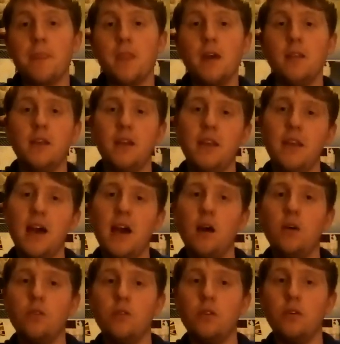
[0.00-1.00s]
And then
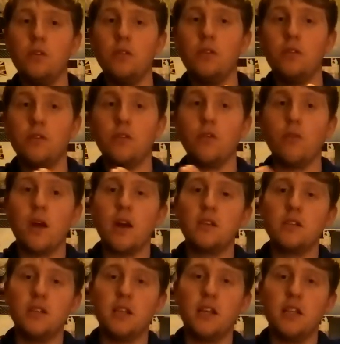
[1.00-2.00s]
now they're
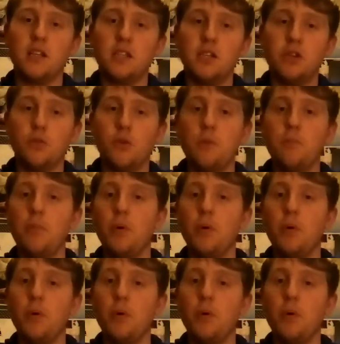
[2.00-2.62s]
actually considering